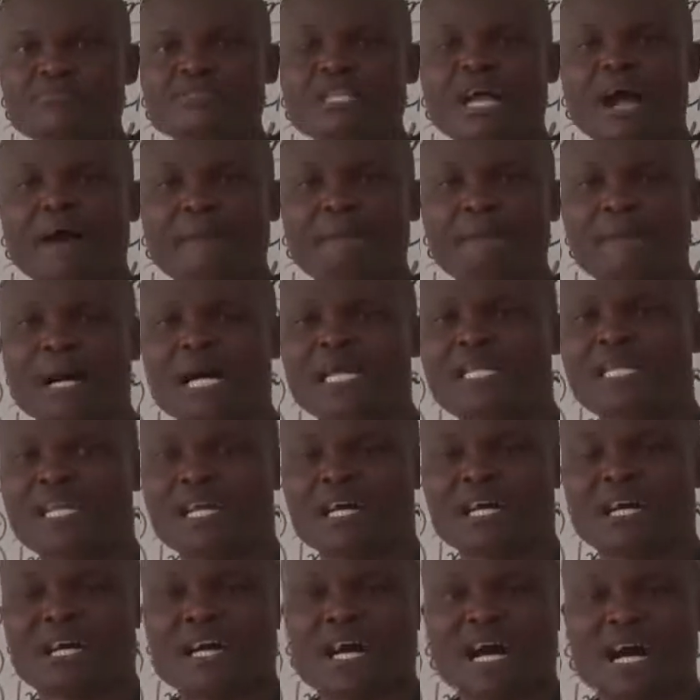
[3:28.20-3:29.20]

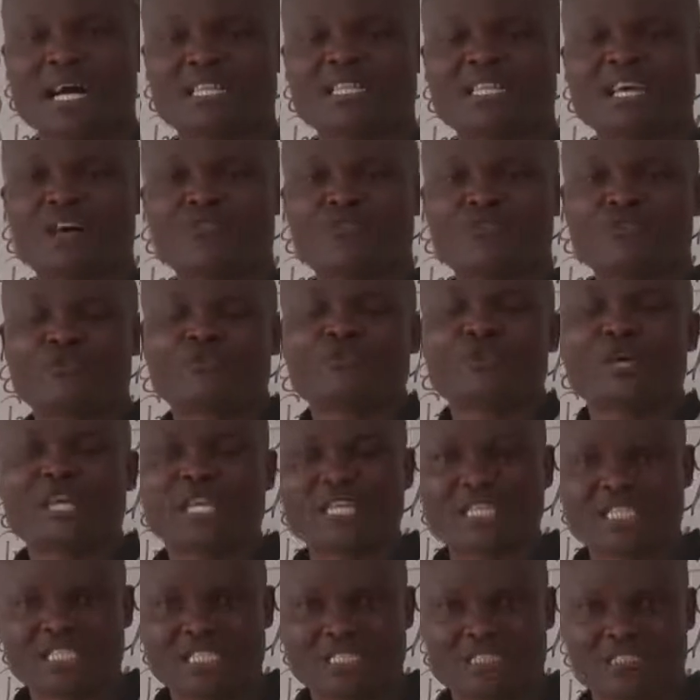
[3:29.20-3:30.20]
manner, and therefore
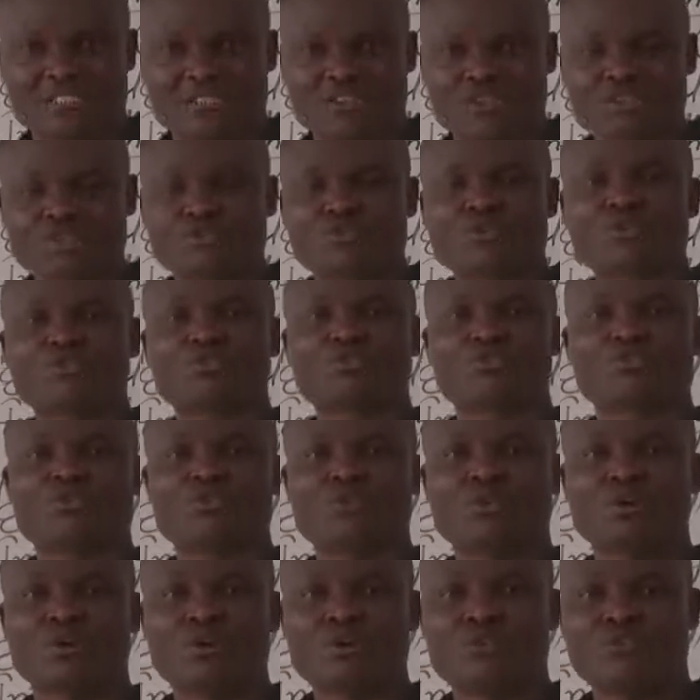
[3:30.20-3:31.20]
failing also
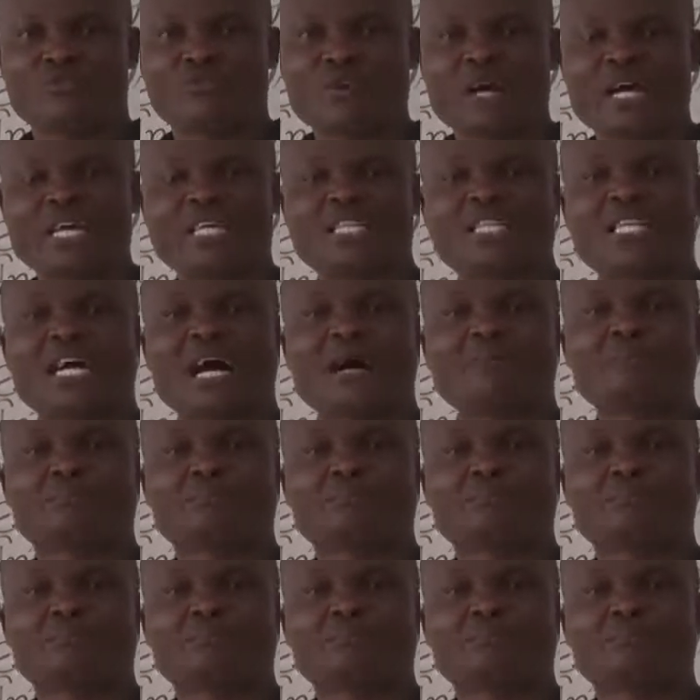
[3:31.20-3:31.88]
to find a